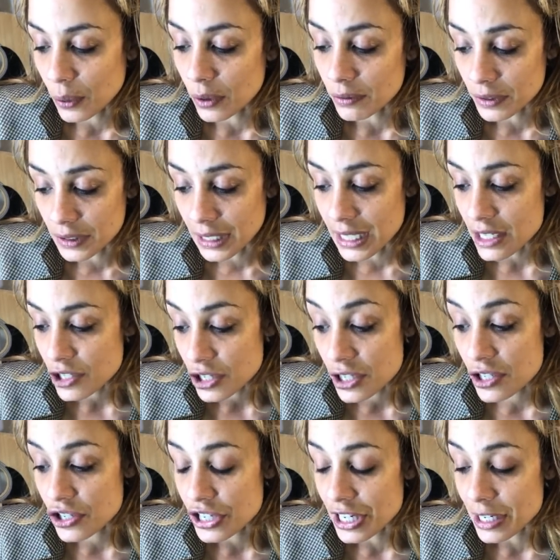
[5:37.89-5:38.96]
or
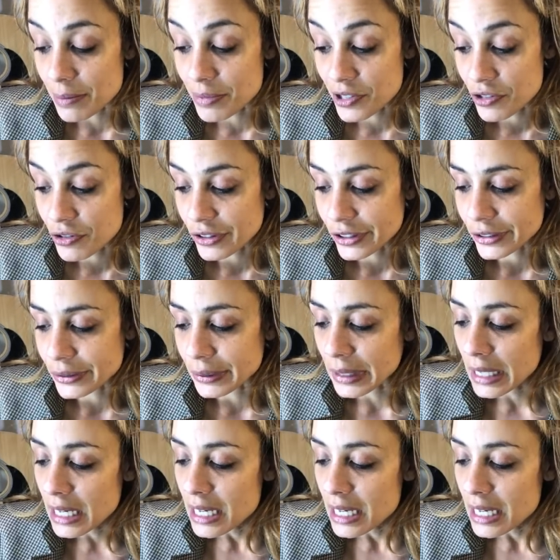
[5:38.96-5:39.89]
relationships, true.